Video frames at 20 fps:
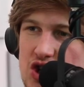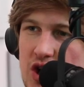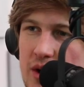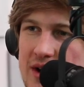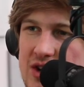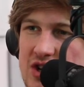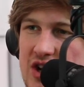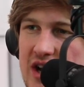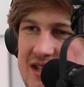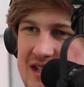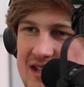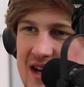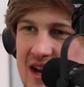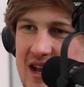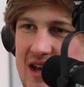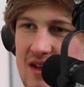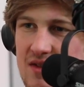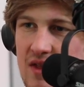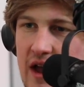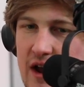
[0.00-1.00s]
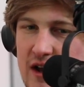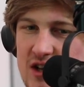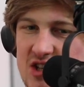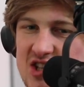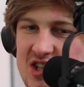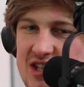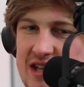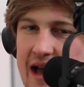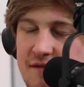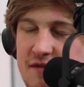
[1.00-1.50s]
Joey Chestnut eat like
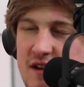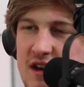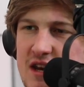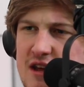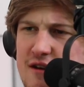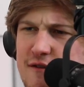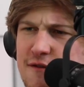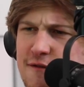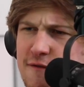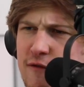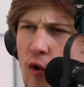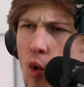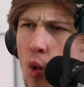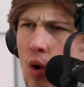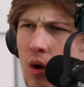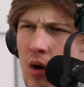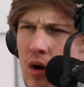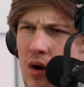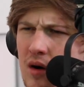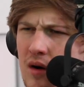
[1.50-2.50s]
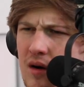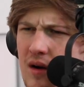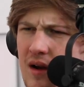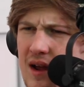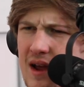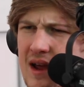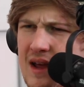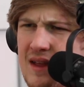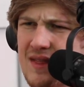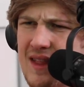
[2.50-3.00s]
74
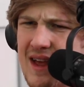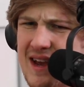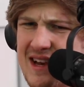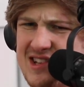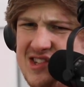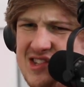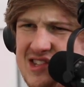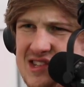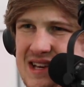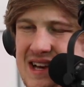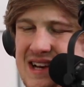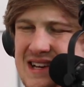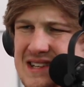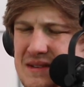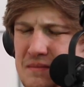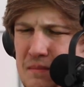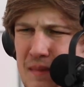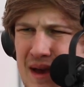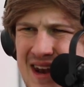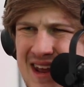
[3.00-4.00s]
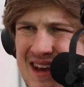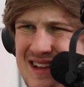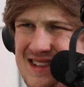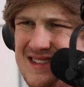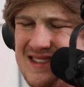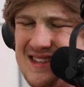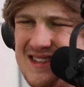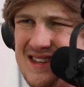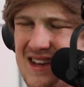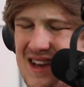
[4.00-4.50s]
in like 6
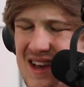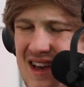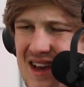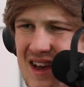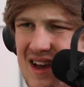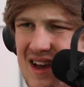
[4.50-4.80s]
minutes?